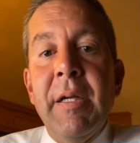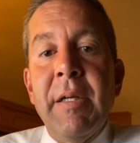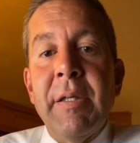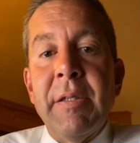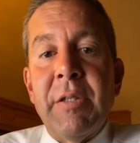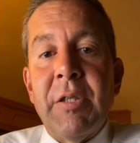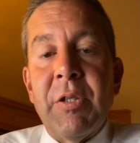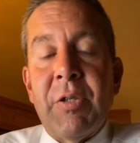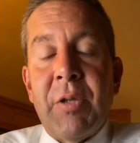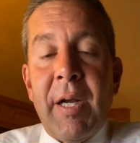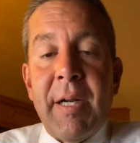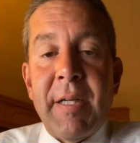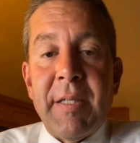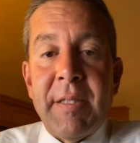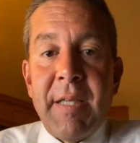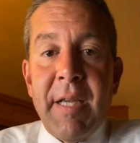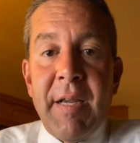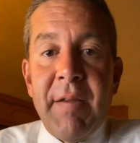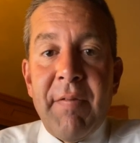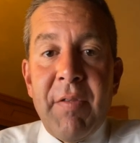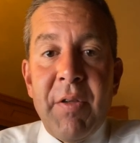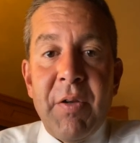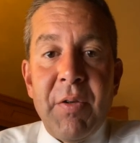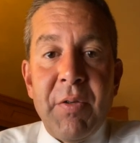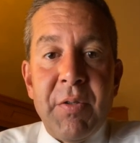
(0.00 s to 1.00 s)
to try to
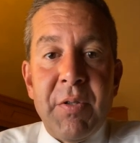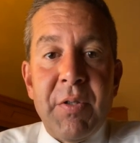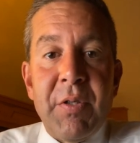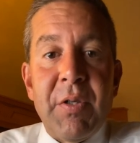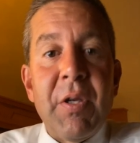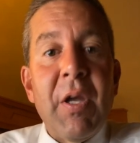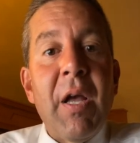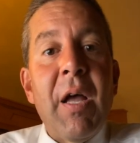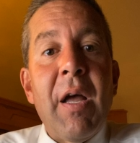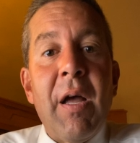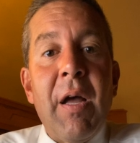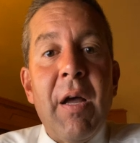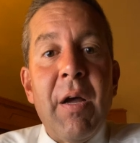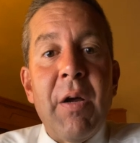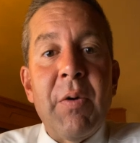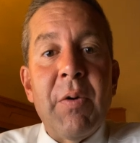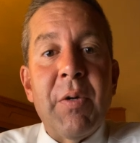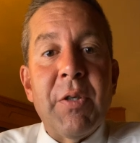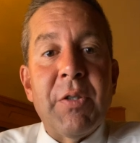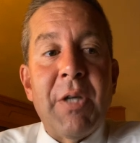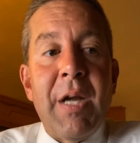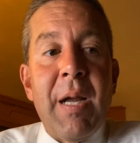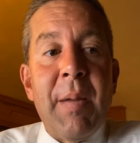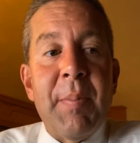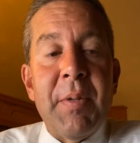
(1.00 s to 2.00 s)
save those who were
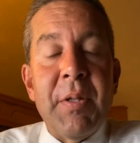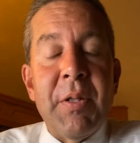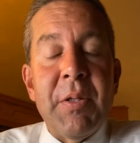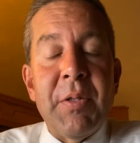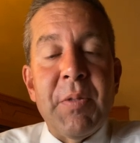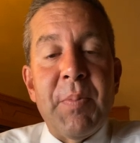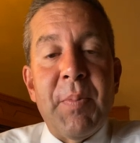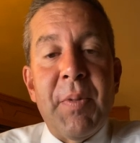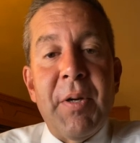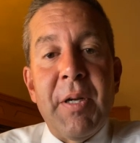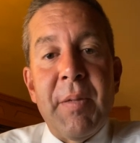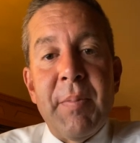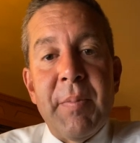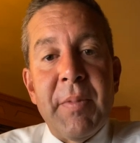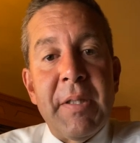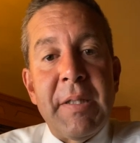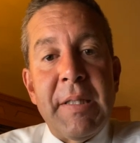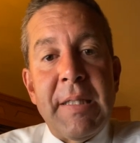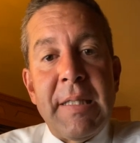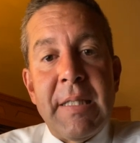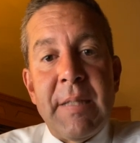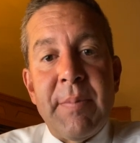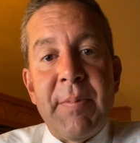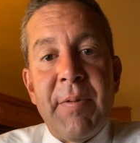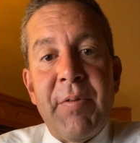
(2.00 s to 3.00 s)
trapped in those burning
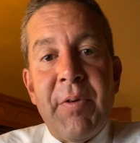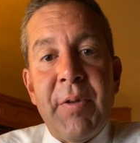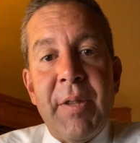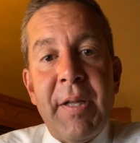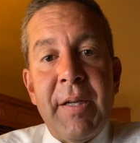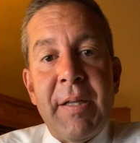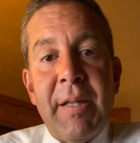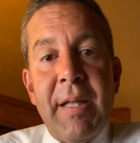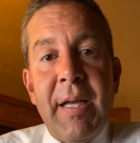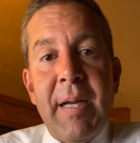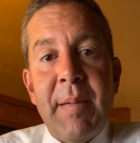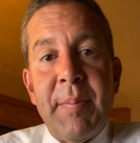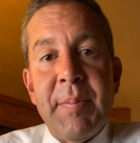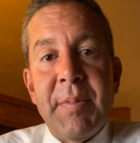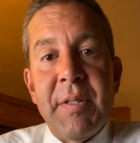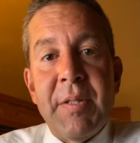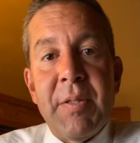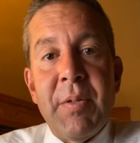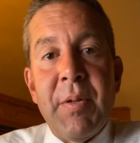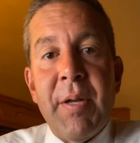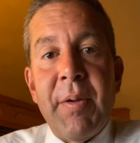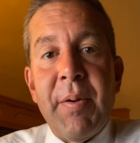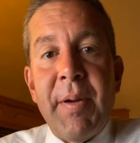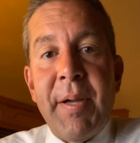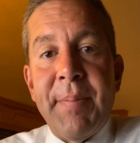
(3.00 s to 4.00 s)
buildings before they collapsed.
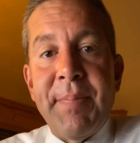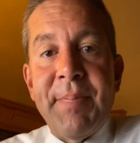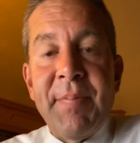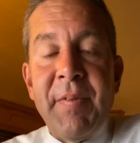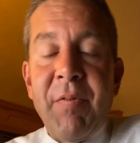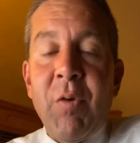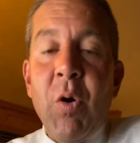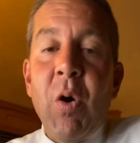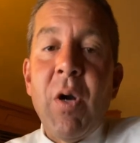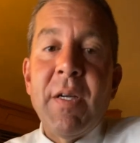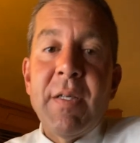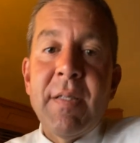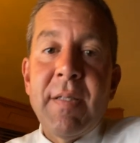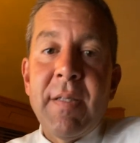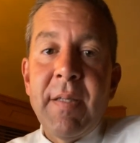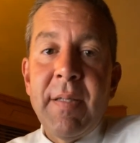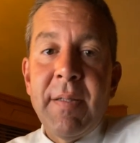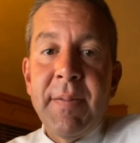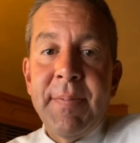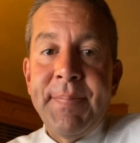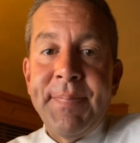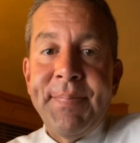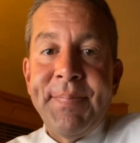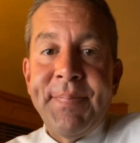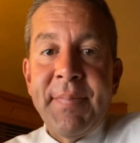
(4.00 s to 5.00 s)
So anyway, of course,
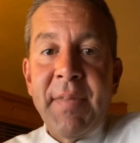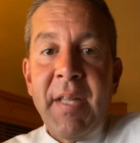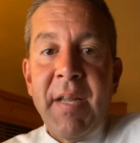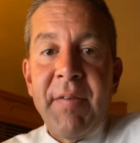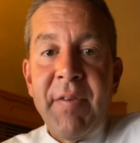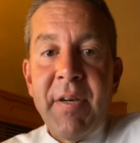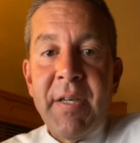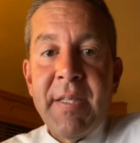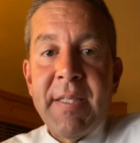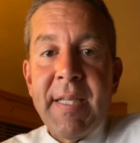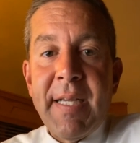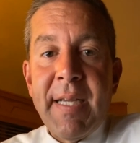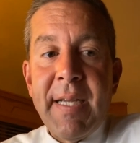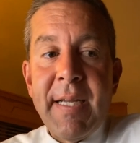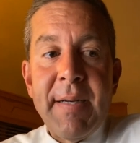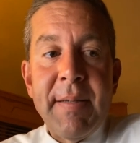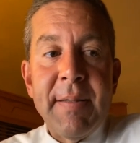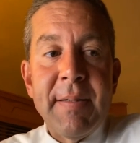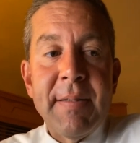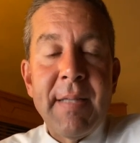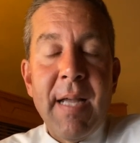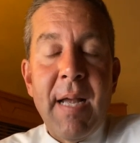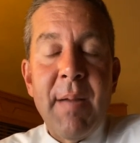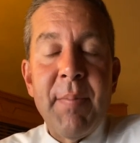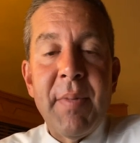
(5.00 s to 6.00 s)
very sad,
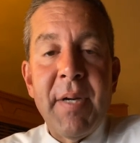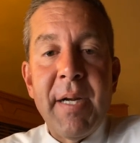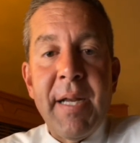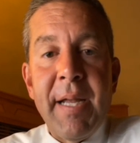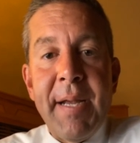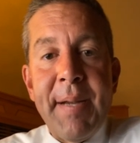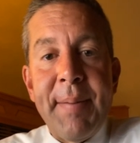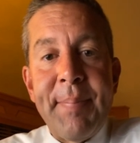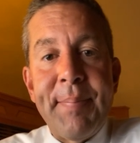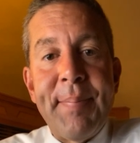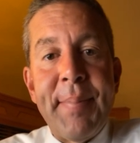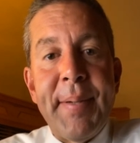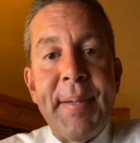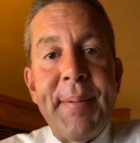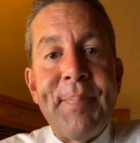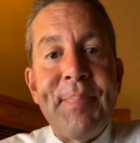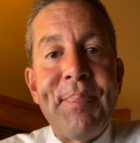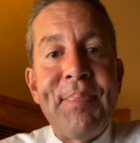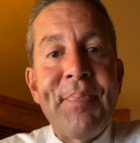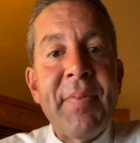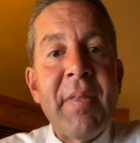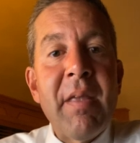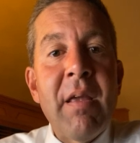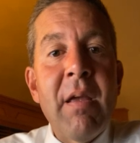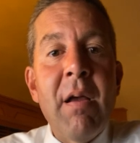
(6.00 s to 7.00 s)
somber day, but
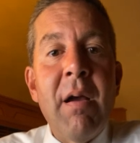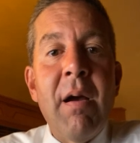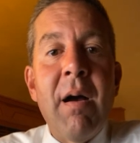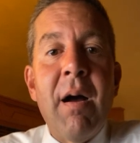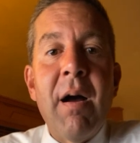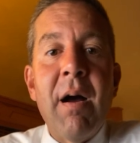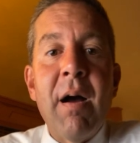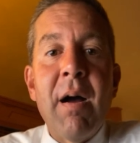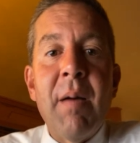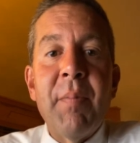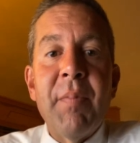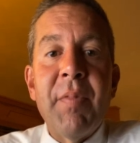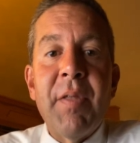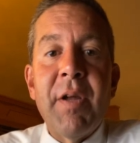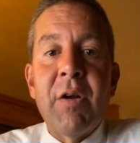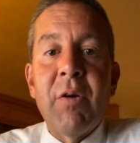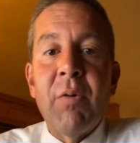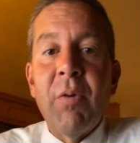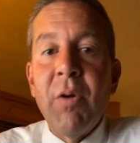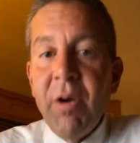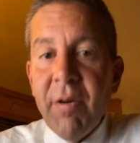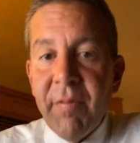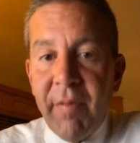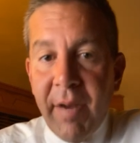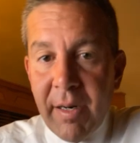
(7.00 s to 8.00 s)
the
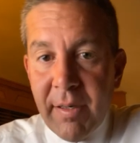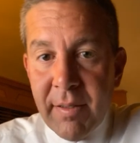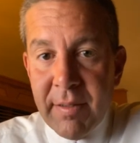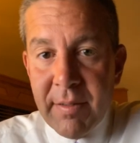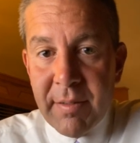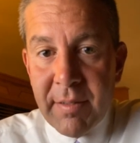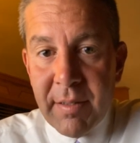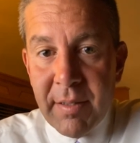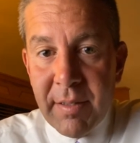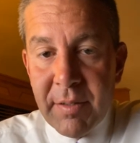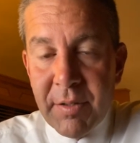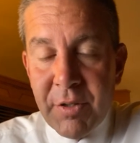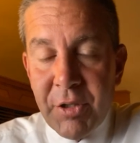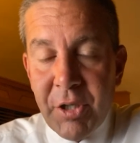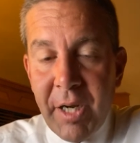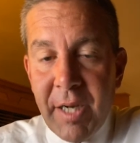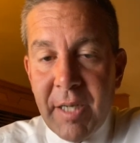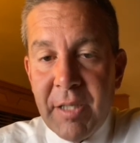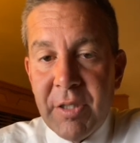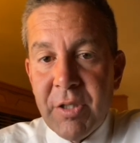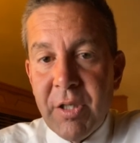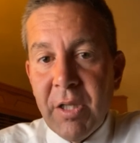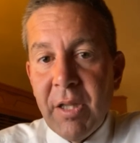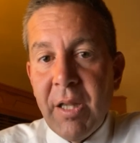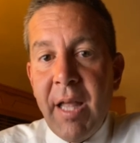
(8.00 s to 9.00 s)
coronavirus has
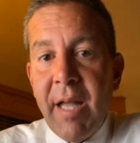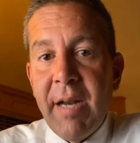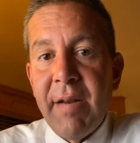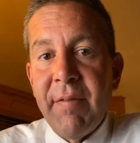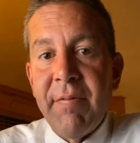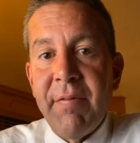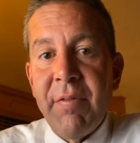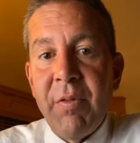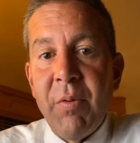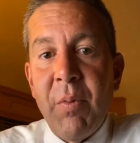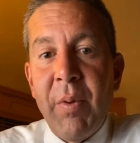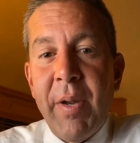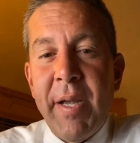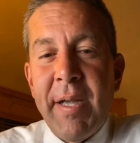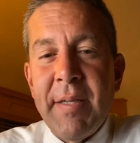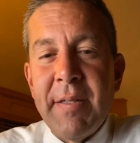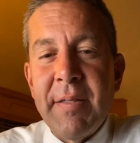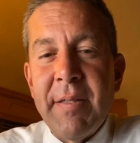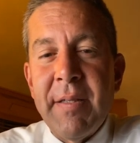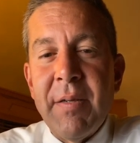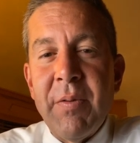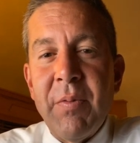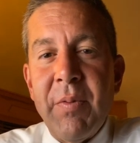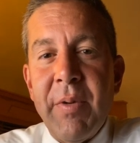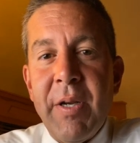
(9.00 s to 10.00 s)
changed a lot of the ways
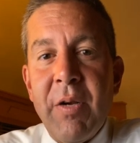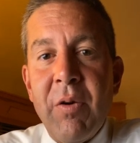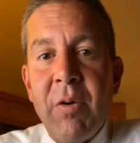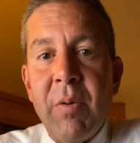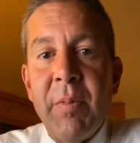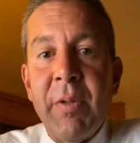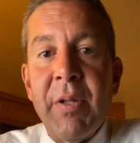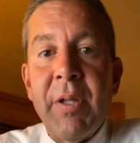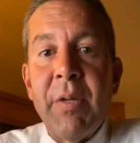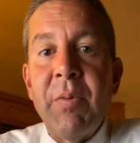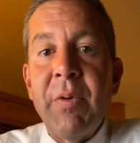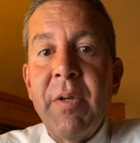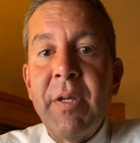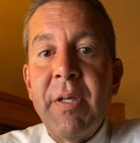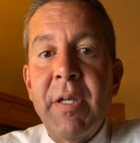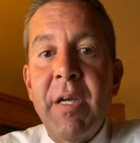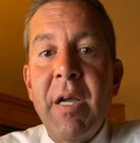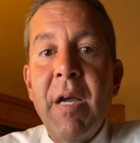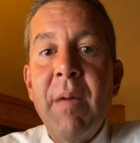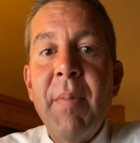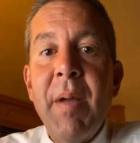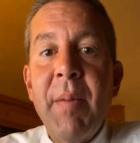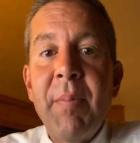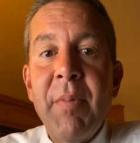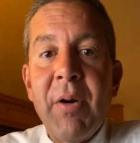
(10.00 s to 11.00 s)
that we normally would
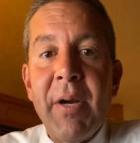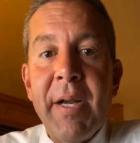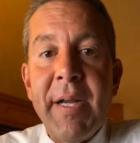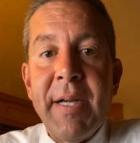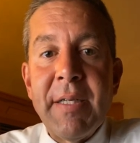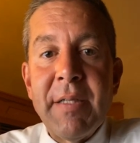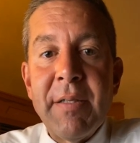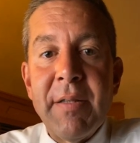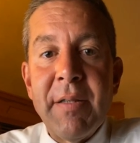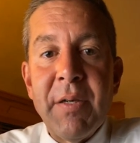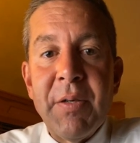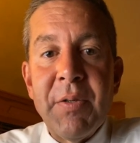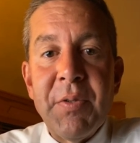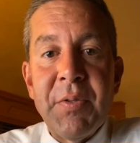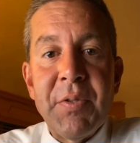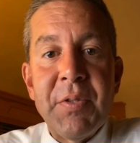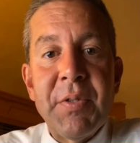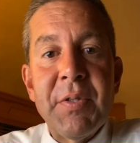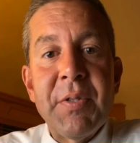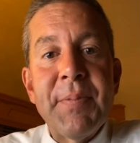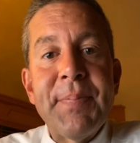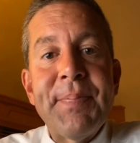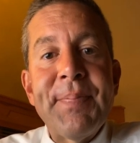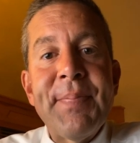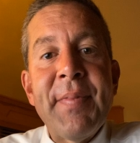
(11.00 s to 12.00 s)
commemorate those